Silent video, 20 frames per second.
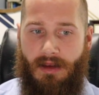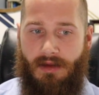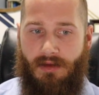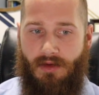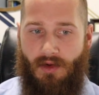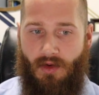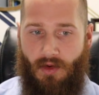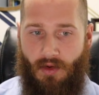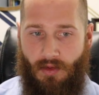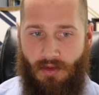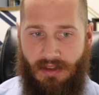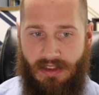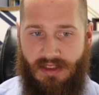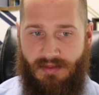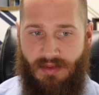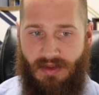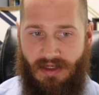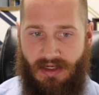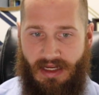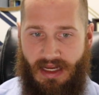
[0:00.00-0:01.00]
The Holy
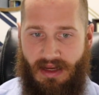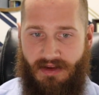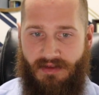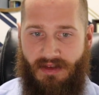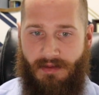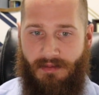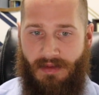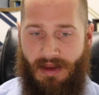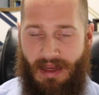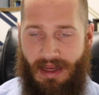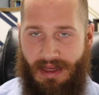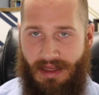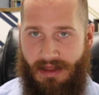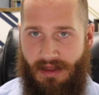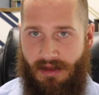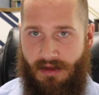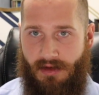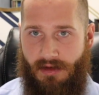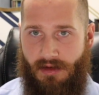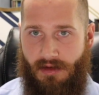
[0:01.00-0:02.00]
Spirit gave them
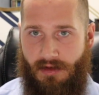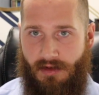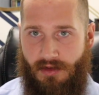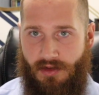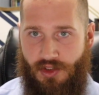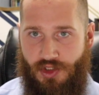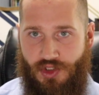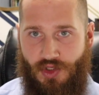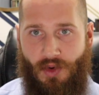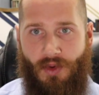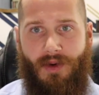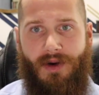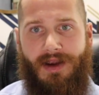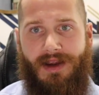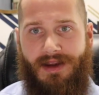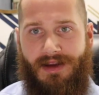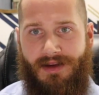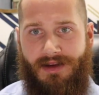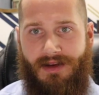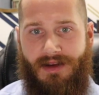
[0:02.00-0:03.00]
a
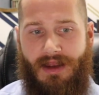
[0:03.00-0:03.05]
joy.